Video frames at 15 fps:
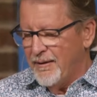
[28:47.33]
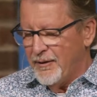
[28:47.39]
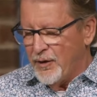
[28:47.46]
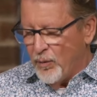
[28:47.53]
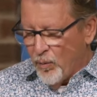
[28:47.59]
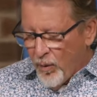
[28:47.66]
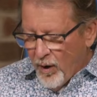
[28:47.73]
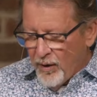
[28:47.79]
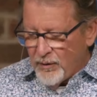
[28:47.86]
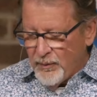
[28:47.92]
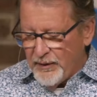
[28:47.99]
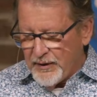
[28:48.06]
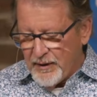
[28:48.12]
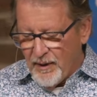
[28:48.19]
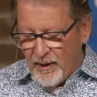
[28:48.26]
to walk
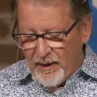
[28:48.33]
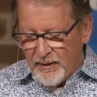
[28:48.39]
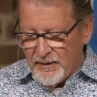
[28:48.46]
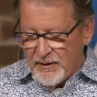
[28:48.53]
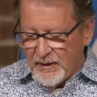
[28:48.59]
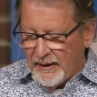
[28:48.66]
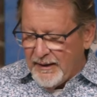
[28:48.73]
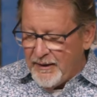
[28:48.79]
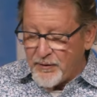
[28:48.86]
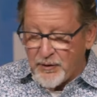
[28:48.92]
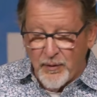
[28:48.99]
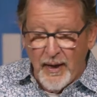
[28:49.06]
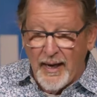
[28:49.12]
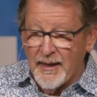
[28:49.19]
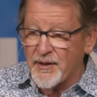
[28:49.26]
with God, to leave
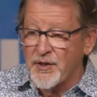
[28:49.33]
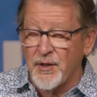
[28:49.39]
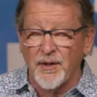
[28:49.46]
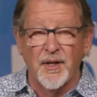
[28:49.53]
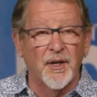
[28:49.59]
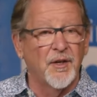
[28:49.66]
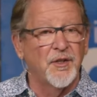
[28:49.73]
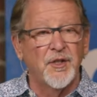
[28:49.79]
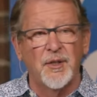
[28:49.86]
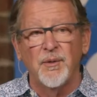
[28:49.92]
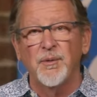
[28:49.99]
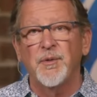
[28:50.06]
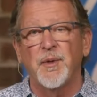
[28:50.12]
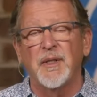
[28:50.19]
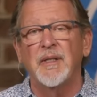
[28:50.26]
tracks so that our
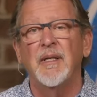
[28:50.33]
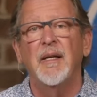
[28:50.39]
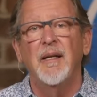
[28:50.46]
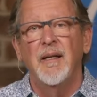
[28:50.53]
children